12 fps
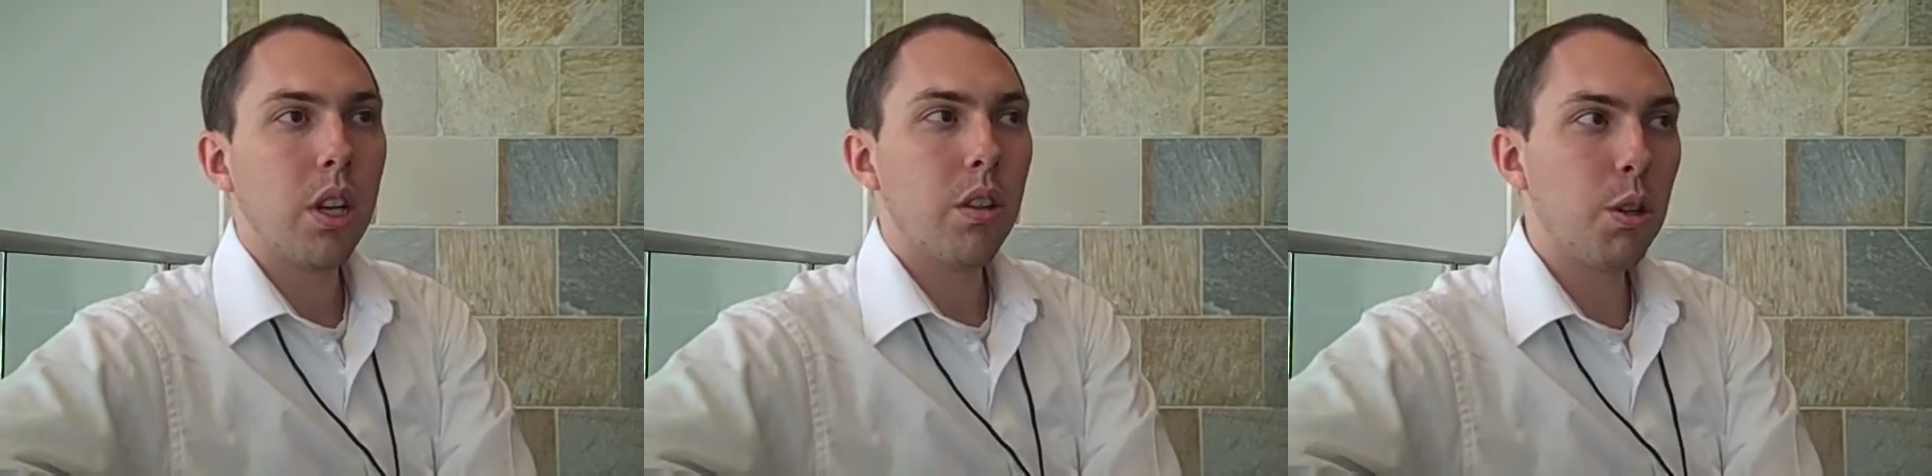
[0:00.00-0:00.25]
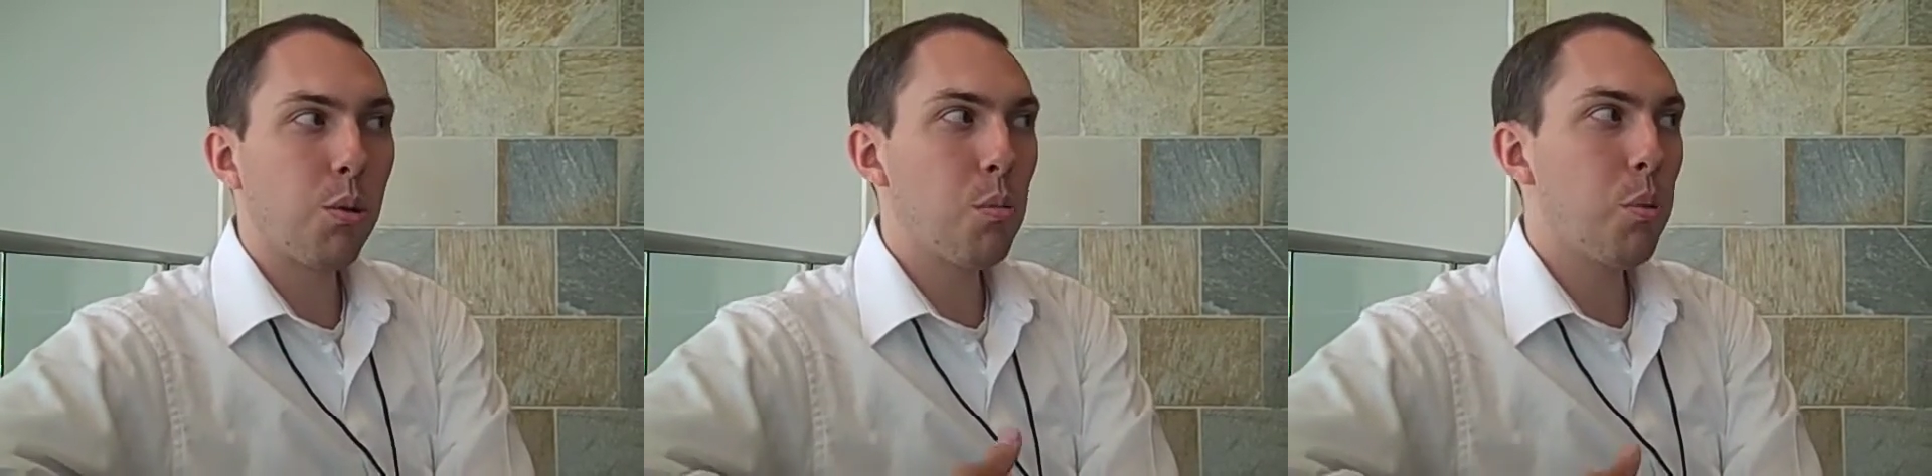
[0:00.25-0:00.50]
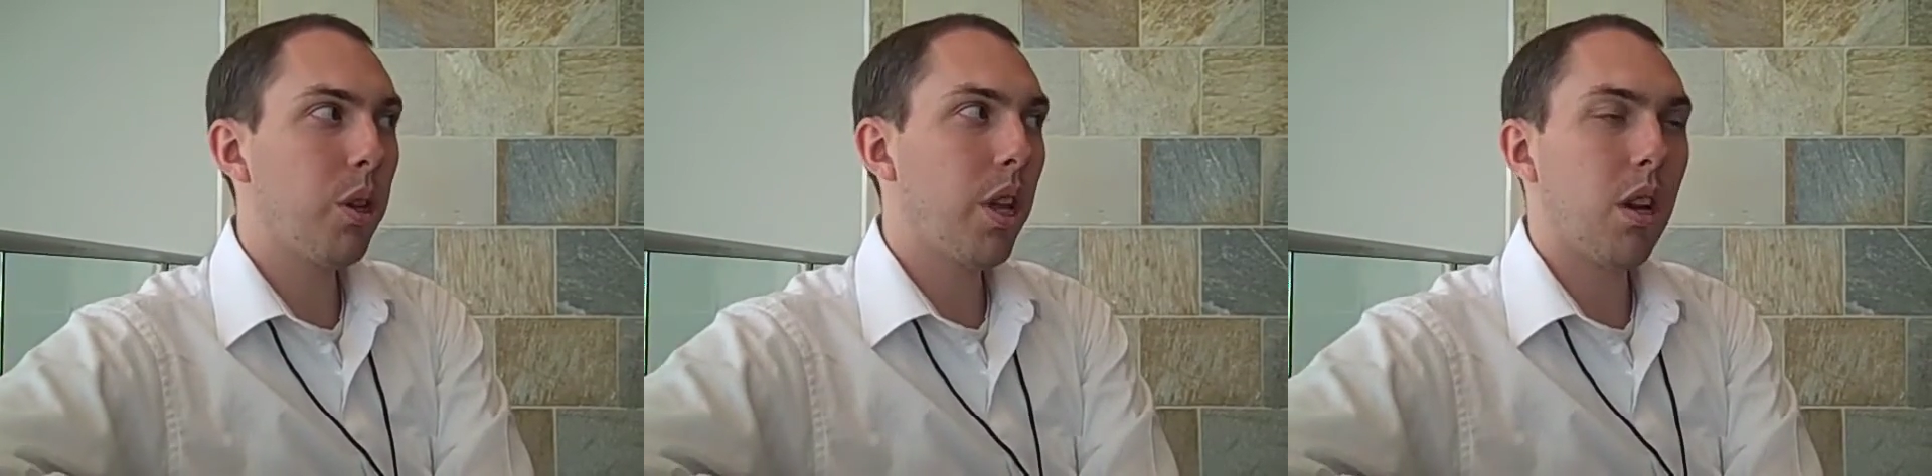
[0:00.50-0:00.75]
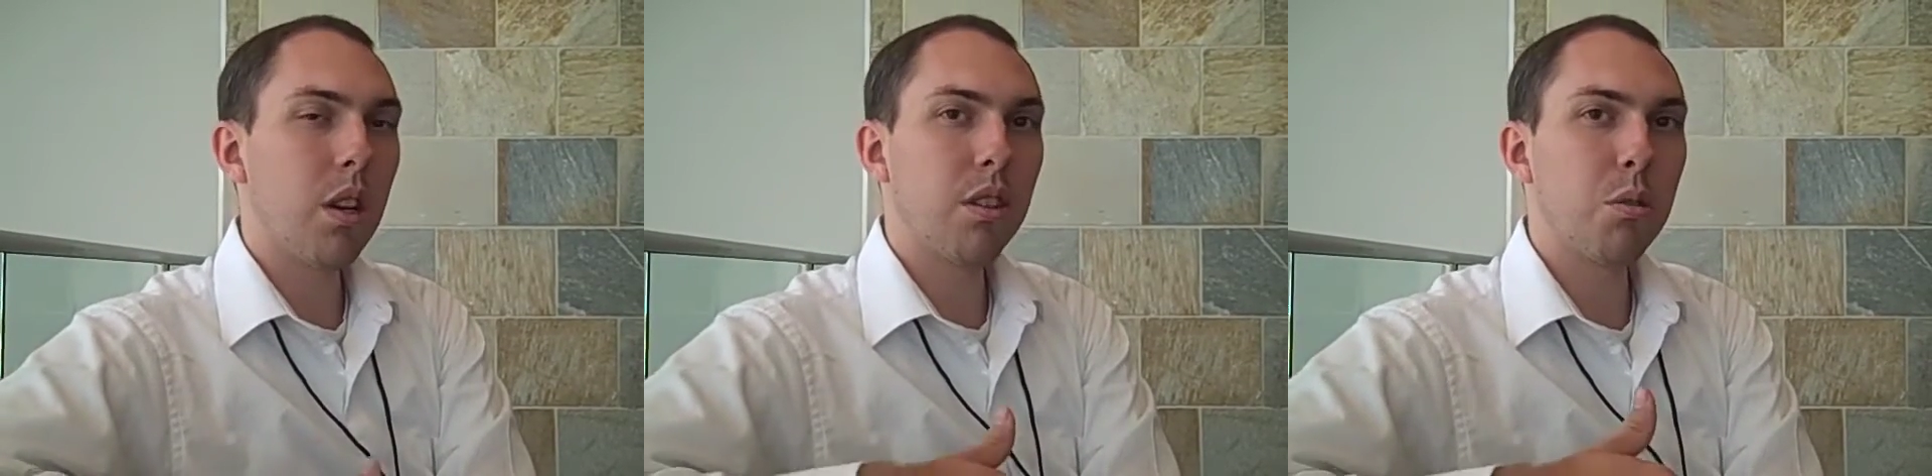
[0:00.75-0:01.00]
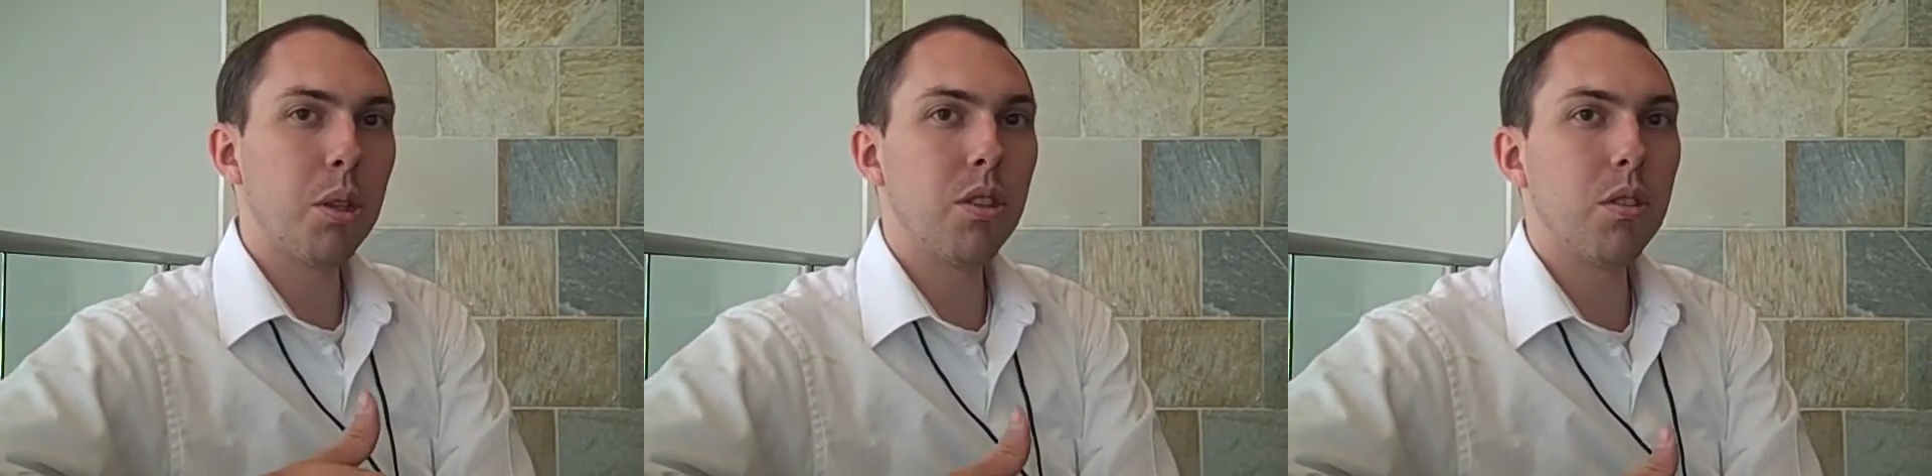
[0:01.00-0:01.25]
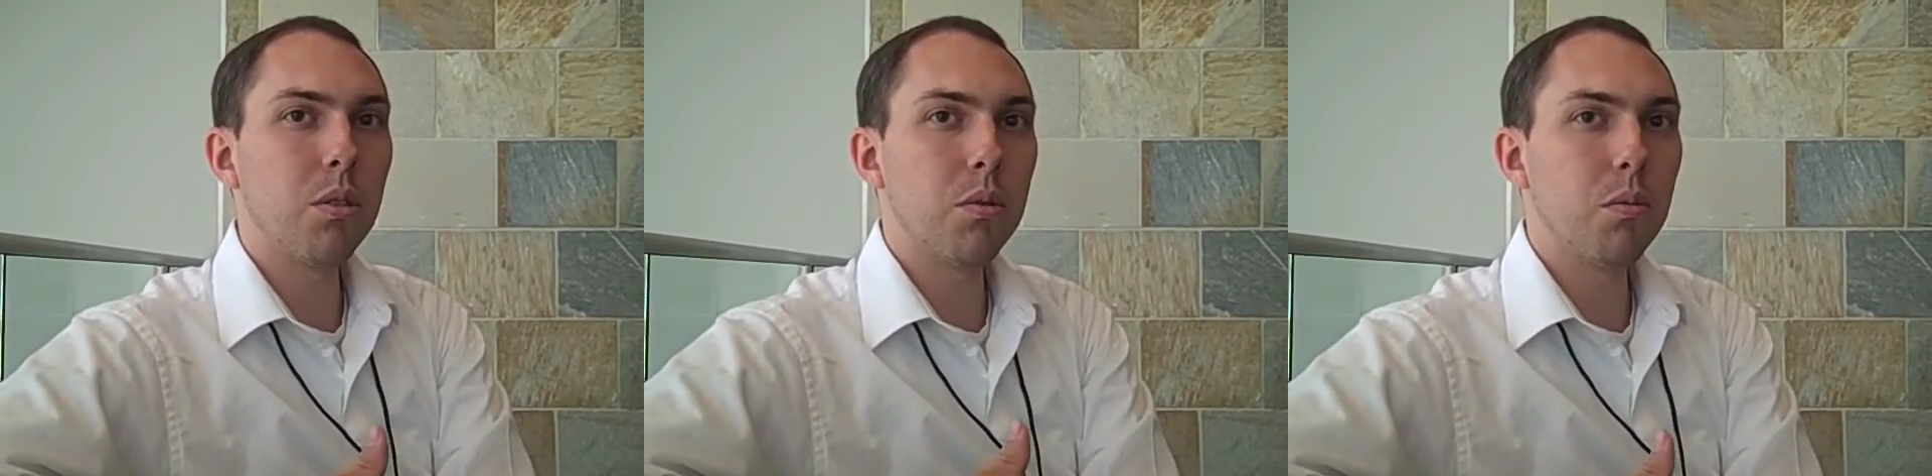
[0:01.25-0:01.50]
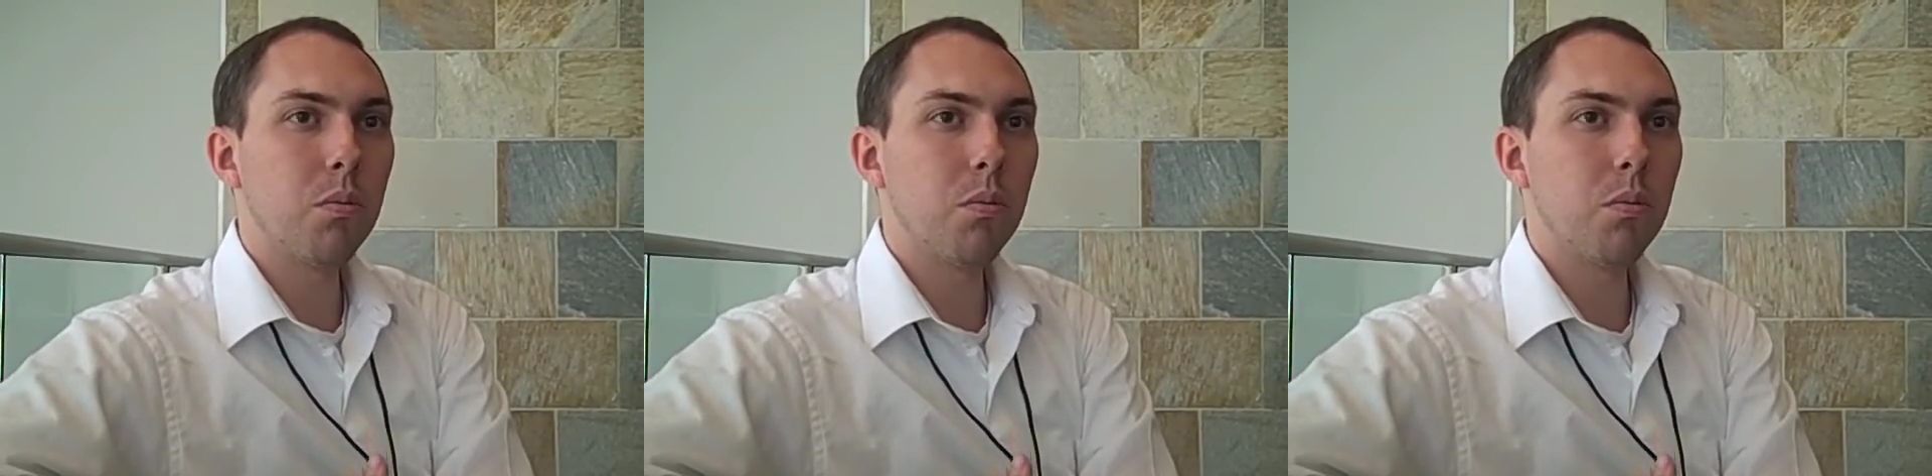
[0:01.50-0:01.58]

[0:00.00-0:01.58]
you don't want to put that on expensive